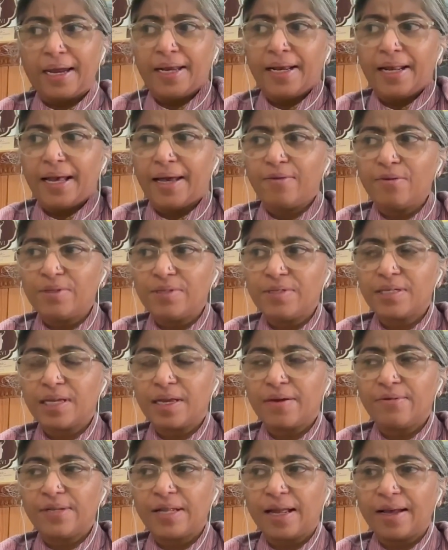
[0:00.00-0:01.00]
I was
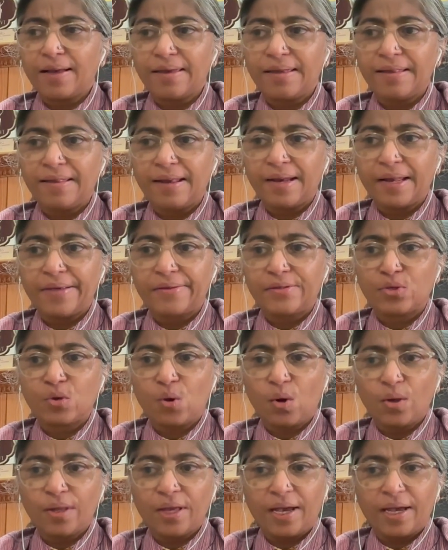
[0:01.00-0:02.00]
lucky that I
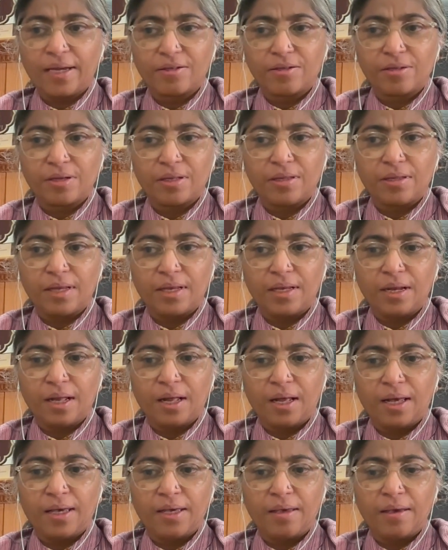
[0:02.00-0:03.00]
saw that, and then
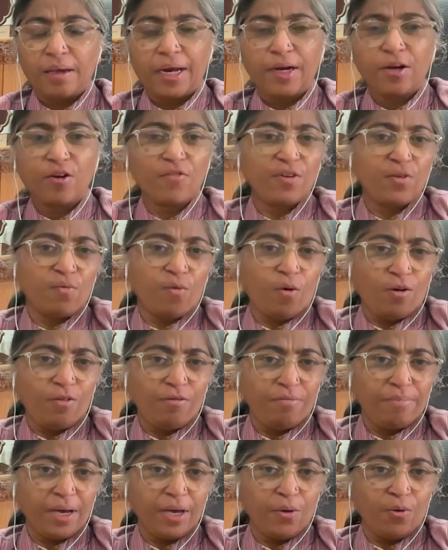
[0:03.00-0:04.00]
I kind of
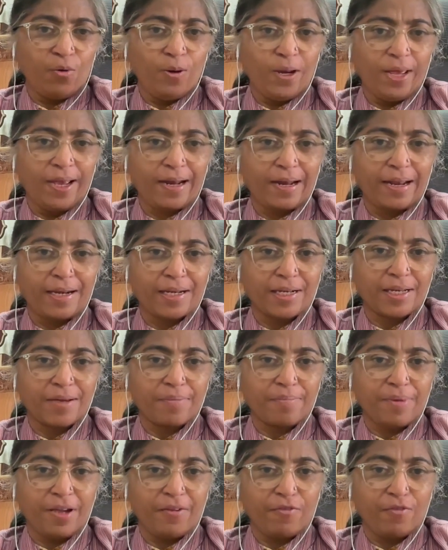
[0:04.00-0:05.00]
evolved my own eclectic
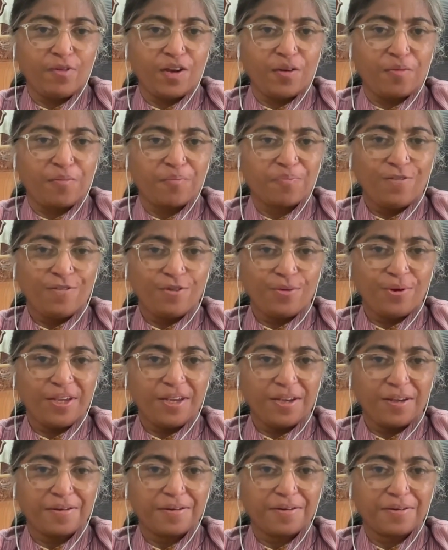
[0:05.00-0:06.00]
way of
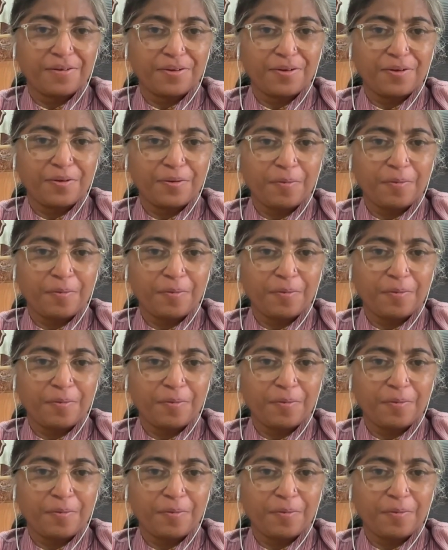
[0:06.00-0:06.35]
doing it.